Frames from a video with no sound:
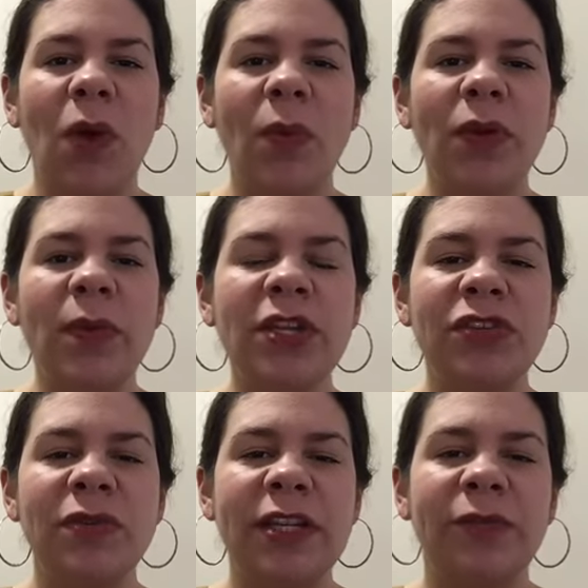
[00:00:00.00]
What would we
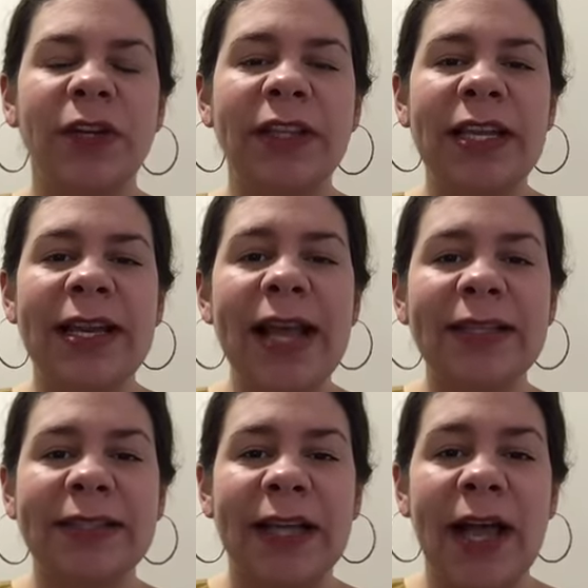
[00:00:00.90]
do differently
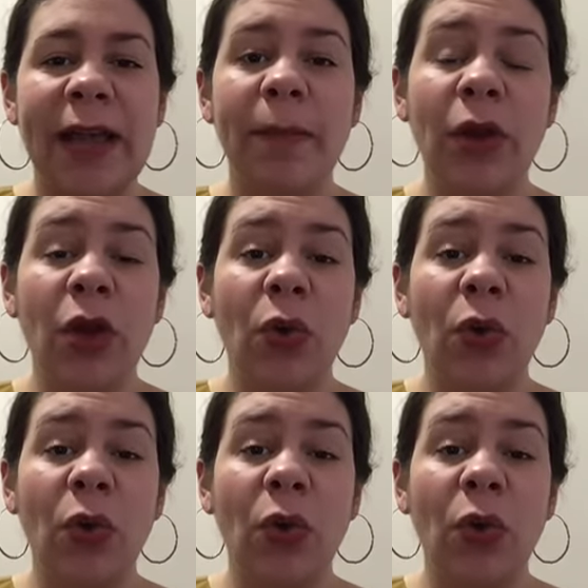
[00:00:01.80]
next time?